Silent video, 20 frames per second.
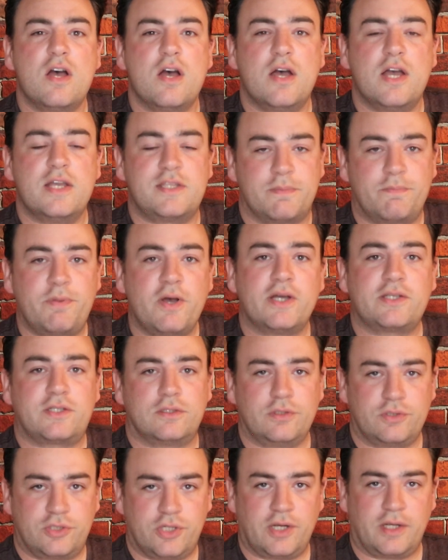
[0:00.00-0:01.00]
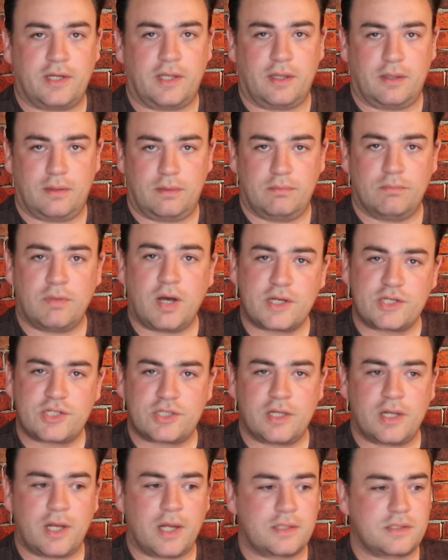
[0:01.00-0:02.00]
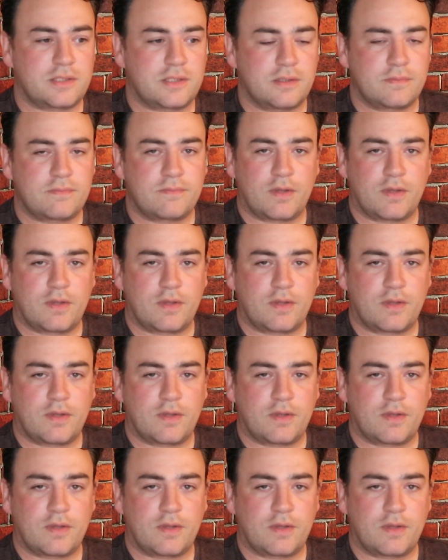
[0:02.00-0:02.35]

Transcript: it's a personal journey. Martial arts,